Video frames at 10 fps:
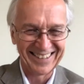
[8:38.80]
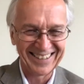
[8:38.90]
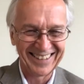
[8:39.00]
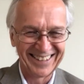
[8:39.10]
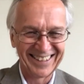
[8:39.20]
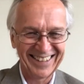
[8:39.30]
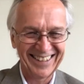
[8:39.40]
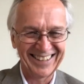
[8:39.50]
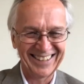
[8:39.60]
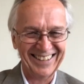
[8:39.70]
So
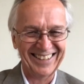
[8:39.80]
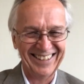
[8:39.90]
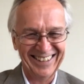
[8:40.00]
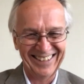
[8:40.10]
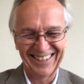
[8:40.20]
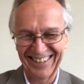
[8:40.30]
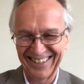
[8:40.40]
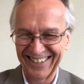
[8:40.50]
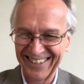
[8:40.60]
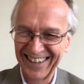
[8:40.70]
it
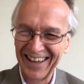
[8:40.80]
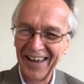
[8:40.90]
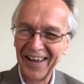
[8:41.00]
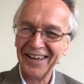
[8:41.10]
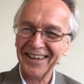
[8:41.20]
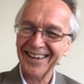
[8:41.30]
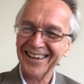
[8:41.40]
was easy enough to